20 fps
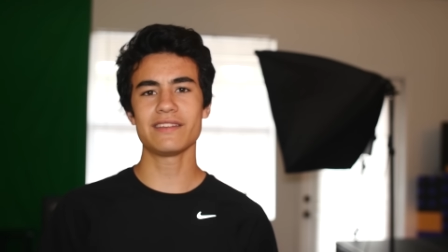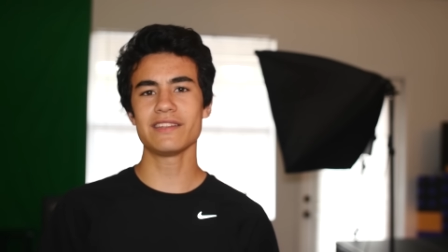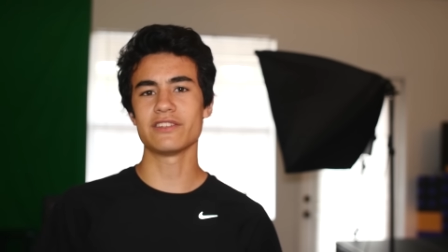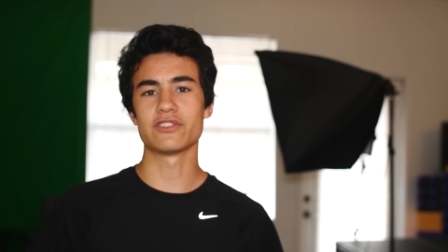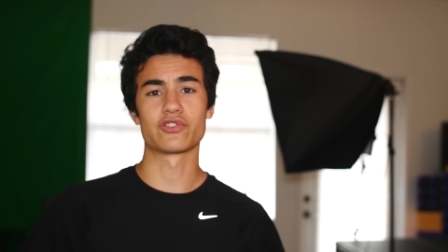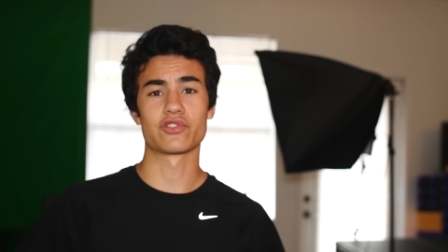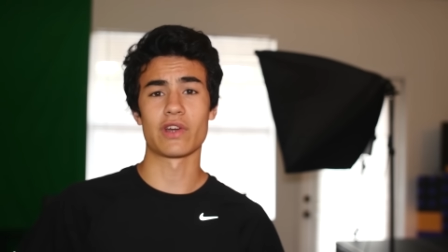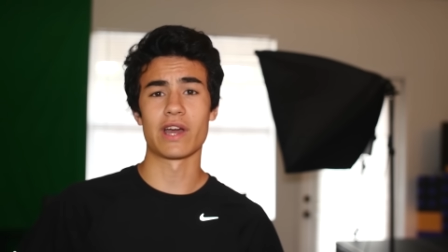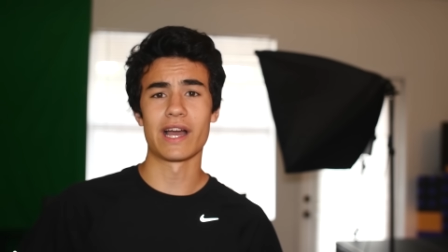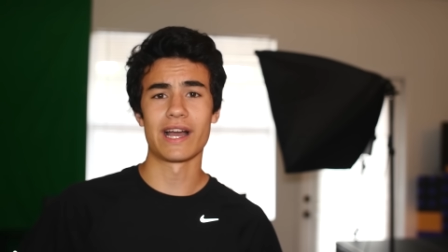
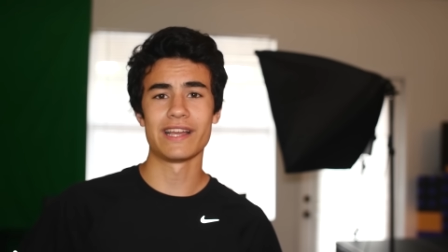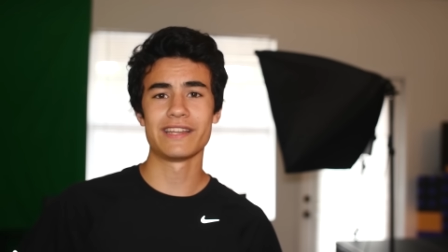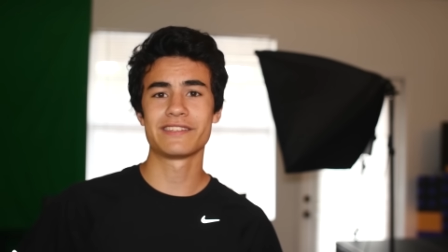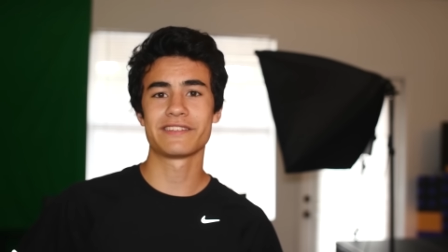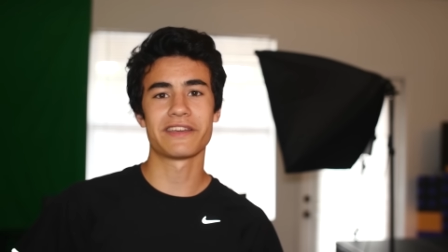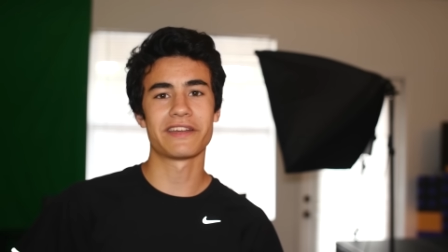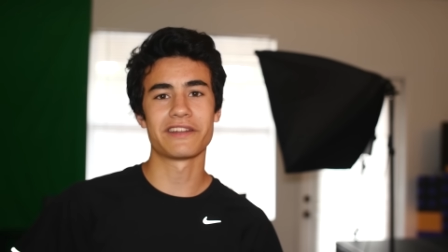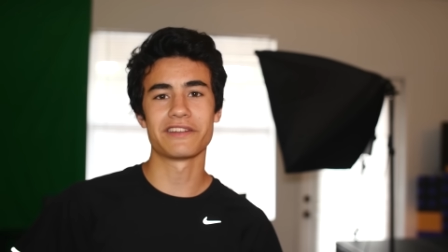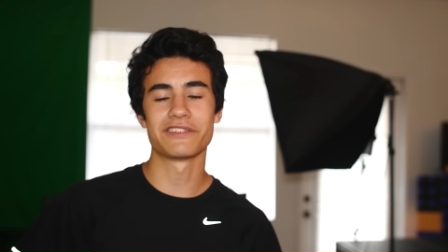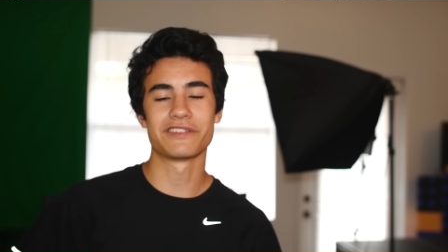didn't try
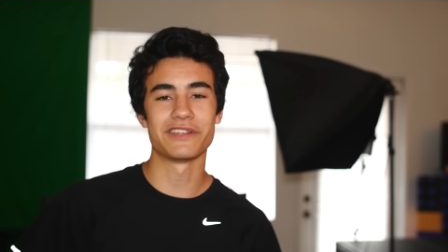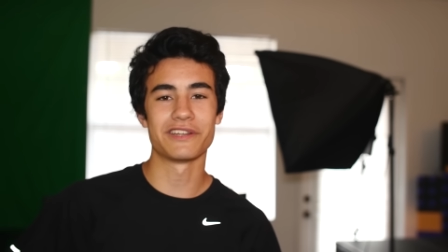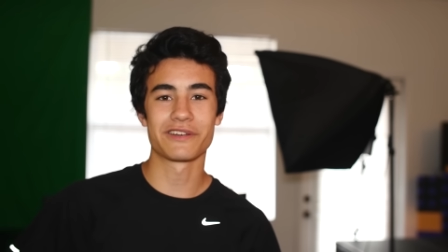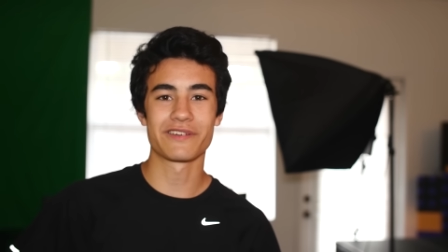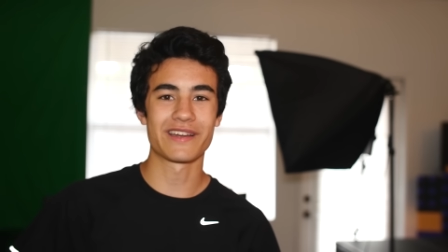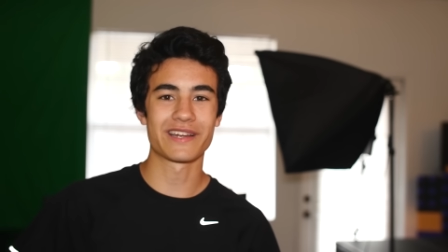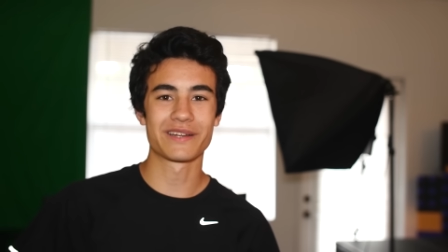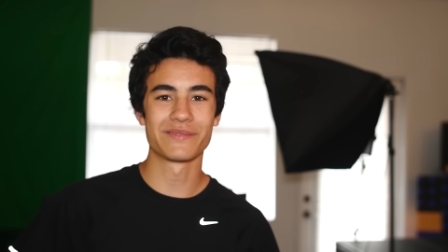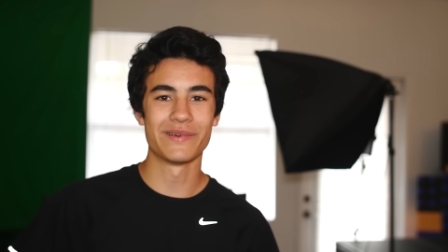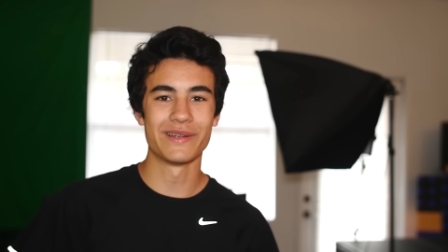to get into
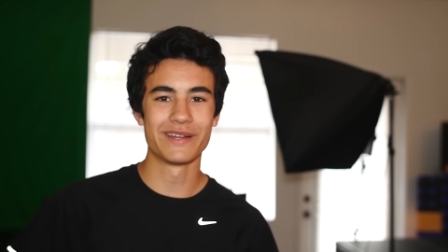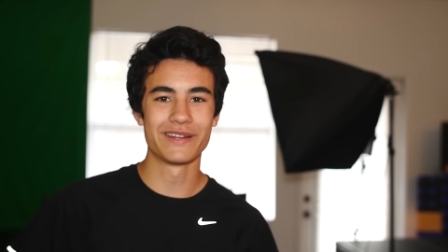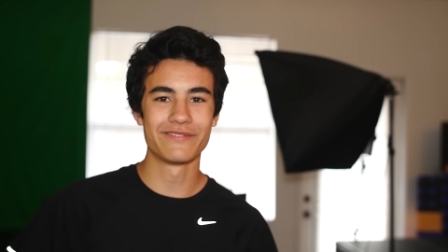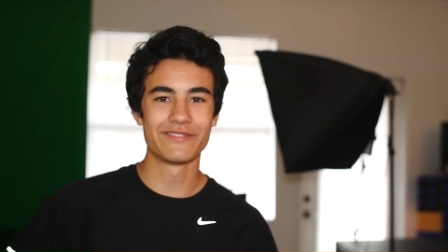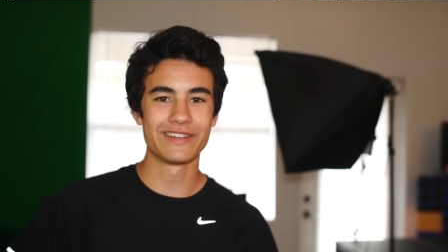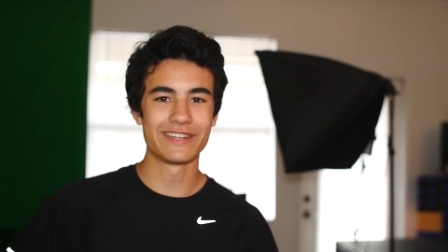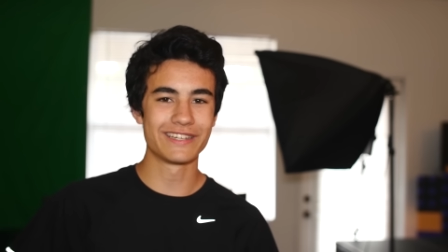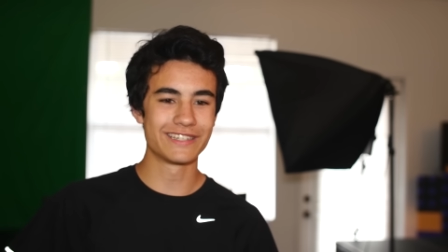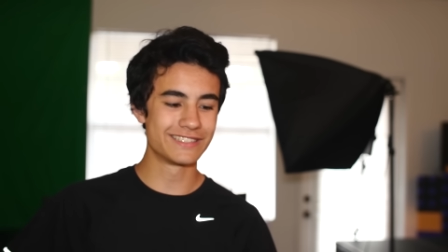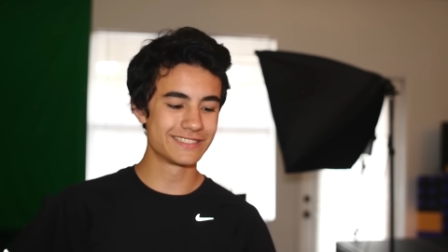your
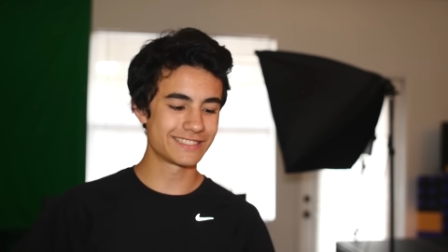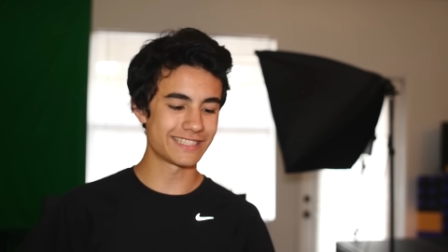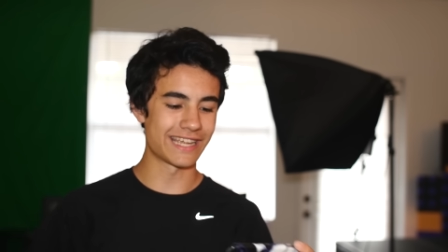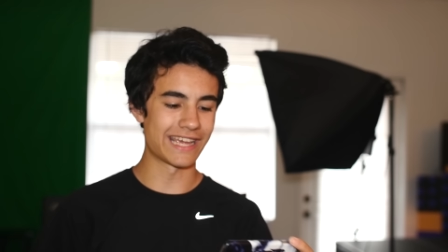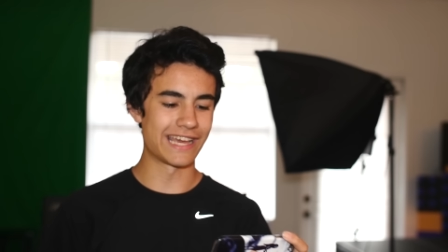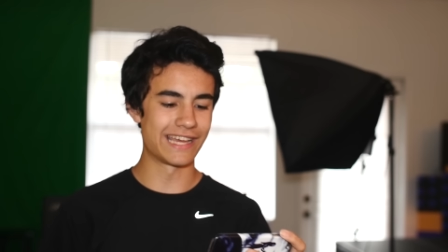recommended videos,